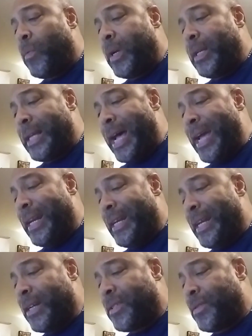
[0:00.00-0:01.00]
what diet
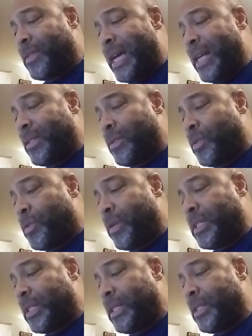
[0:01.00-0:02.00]
and exercise and
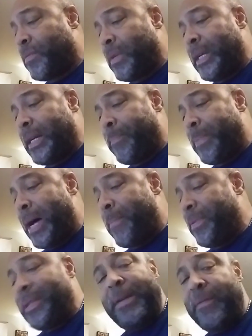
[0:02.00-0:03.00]
nutrition is really
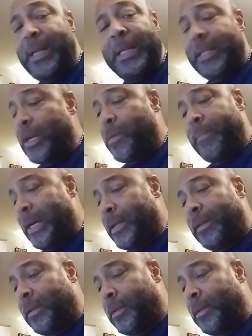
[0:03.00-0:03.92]
about, but they really don't, man.